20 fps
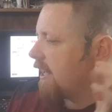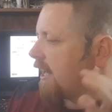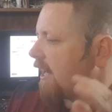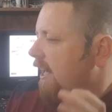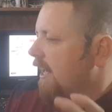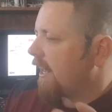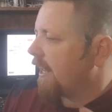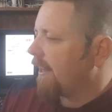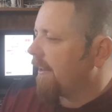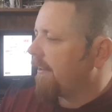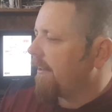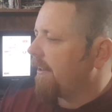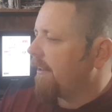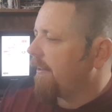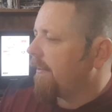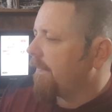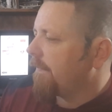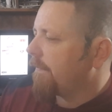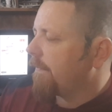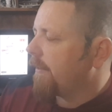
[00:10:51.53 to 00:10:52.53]
uh,
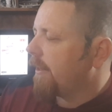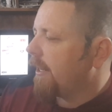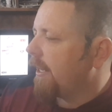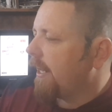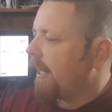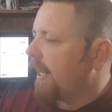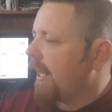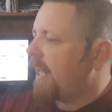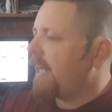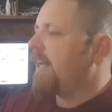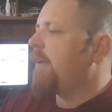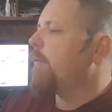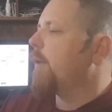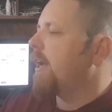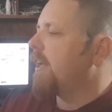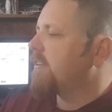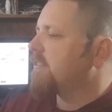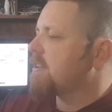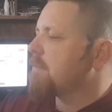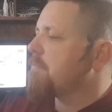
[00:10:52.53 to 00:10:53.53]

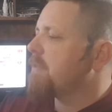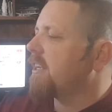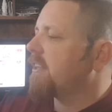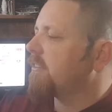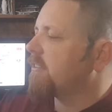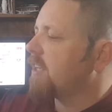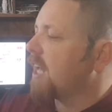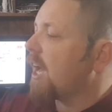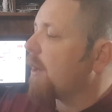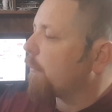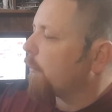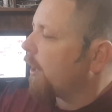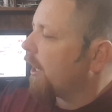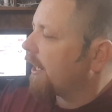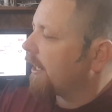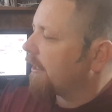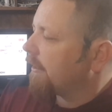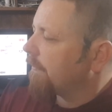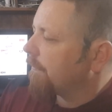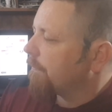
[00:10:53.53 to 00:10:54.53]
anyway, something's not
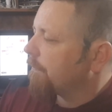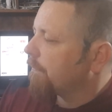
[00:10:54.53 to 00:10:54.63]
right.